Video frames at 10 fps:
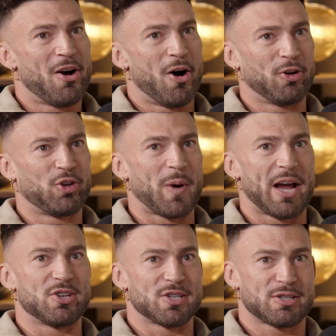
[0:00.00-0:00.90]
Or do
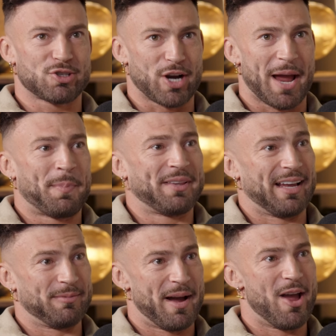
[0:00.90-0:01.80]
I just try and
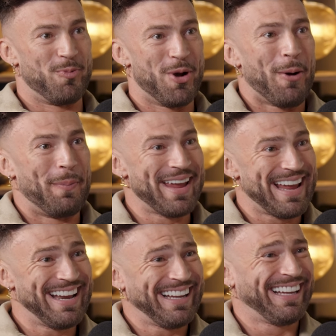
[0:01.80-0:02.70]
protect my own well-being?